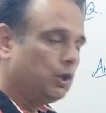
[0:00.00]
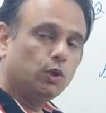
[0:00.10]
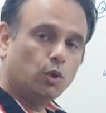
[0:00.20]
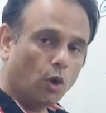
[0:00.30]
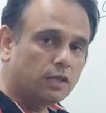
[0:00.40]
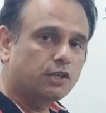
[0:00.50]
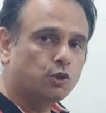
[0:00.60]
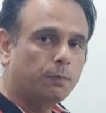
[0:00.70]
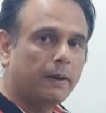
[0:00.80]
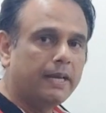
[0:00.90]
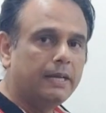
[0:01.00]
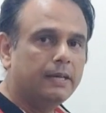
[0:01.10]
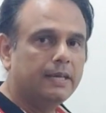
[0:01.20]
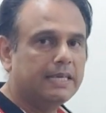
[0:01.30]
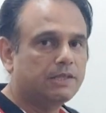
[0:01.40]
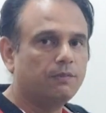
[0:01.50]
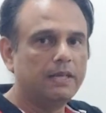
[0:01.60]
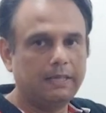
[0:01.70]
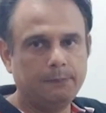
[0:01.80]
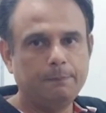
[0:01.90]
Cos 2 pi is
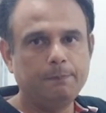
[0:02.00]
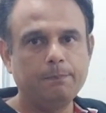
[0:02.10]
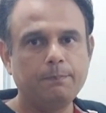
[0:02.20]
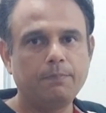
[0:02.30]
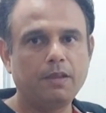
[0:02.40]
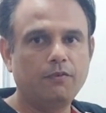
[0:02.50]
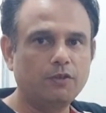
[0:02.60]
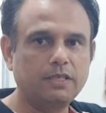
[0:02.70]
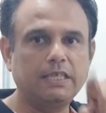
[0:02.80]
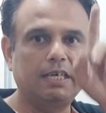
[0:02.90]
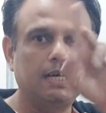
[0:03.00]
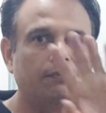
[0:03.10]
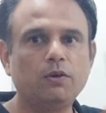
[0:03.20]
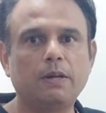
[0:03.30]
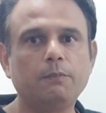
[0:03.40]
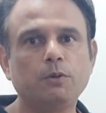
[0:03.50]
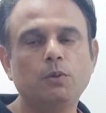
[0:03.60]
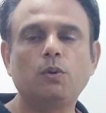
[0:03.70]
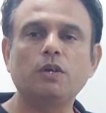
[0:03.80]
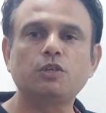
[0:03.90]
1. If you see the graph, you come to know
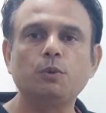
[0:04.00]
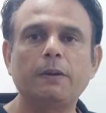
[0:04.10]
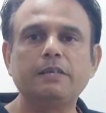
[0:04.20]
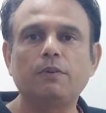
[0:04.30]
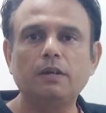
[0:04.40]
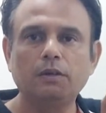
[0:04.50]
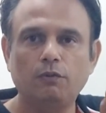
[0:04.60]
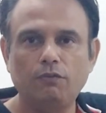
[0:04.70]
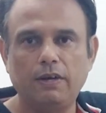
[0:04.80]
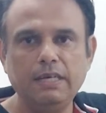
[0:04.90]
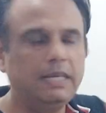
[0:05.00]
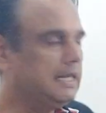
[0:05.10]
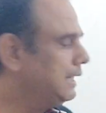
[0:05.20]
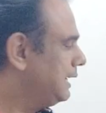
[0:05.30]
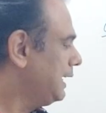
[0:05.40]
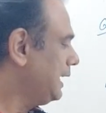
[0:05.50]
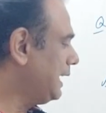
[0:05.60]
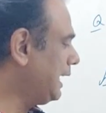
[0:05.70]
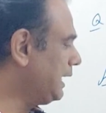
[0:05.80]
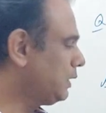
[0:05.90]
cos 2 pi is what? 1.
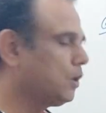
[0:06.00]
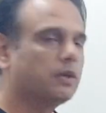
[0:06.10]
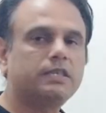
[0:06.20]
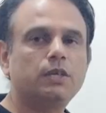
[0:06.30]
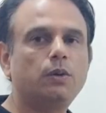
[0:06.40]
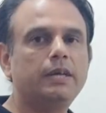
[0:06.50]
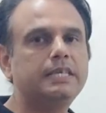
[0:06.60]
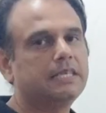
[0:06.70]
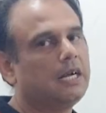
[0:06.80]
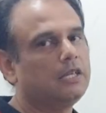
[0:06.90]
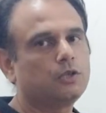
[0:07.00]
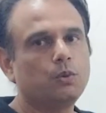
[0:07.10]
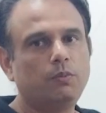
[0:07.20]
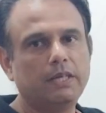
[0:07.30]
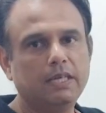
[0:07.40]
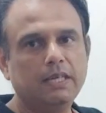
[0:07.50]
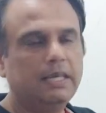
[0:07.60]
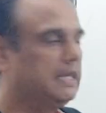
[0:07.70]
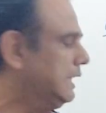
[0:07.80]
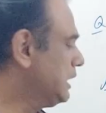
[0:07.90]
And cos 0 is also 1.
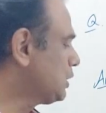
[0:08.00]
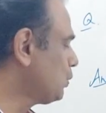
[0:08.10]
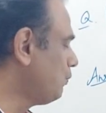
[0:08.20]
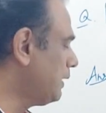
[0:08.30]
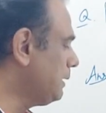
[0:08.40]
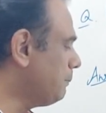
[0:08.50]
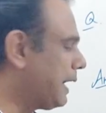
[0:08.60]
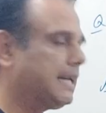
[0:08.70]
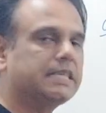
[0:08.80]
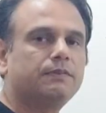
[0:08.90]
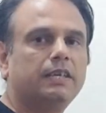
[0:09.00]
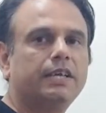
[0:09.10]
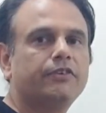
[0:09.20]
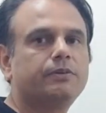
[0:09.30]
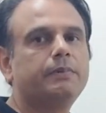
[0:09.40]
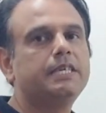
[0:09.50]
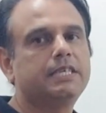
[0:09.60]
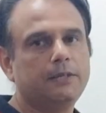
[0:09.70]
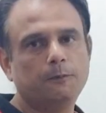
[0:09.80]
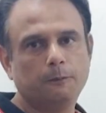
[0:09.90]
So 1 minus 1 gives me
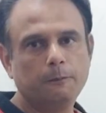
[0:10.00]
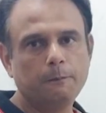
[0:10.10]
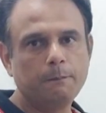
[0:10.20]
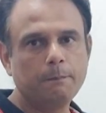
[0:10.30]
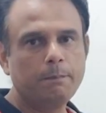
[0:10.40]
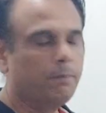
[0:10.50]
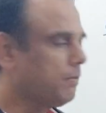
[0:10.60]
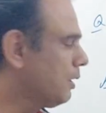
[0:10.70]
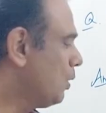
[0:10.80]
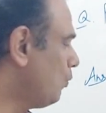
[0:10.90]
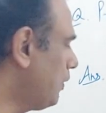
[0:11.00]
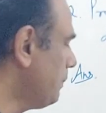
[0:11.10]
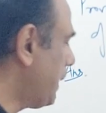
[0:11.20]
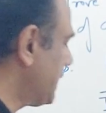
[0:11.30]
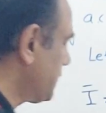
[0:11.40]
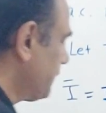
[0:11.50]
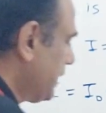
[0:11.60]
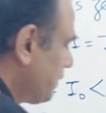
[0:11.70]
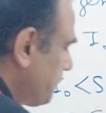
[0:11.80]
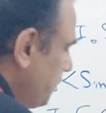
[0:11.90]
0. 1 minus 1
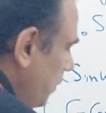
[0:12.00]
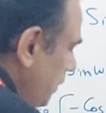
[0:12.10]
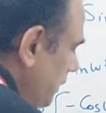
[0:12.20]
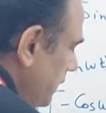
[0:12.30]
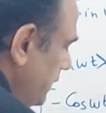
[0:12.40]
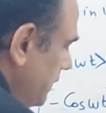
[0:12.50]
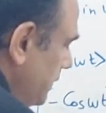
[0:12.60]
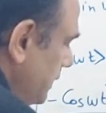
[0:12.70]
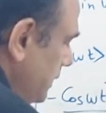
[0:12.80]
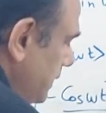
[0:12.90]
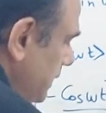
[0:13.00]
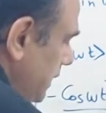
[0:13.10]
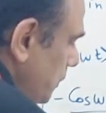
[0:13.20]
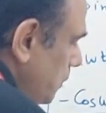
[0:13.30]
gives me what? 0.